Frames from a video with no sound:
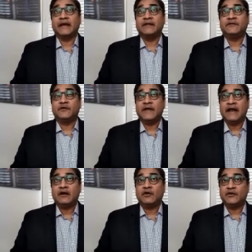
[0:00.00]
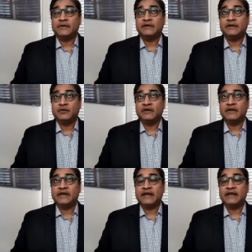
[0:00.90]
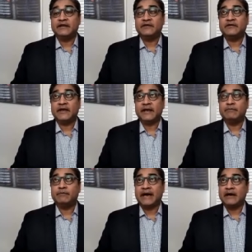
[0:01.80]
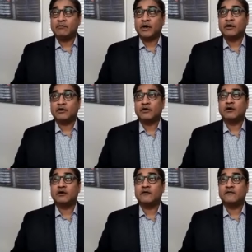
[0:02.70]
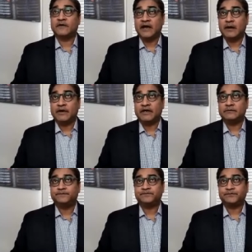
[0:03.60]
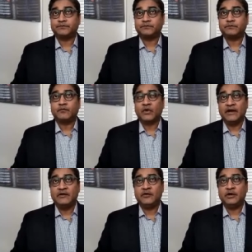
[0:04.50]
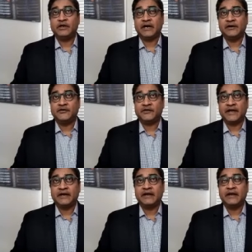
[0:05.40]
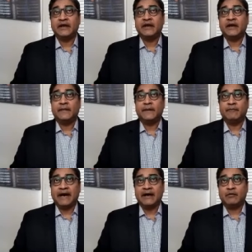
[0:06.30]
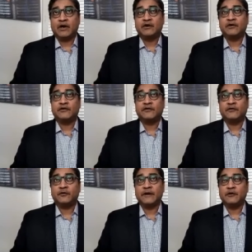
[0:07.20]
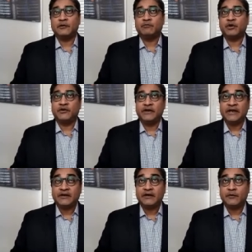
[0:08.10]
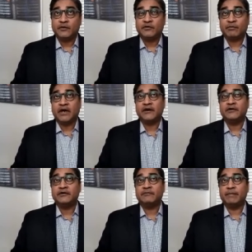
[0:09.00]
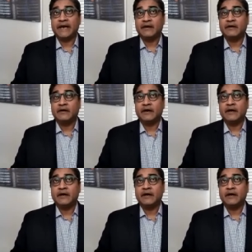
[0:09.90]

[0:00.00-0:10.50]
And so that ultimately really is a biomarker phenomenon. And if you can understand the biomarkers so that you can predict responders better,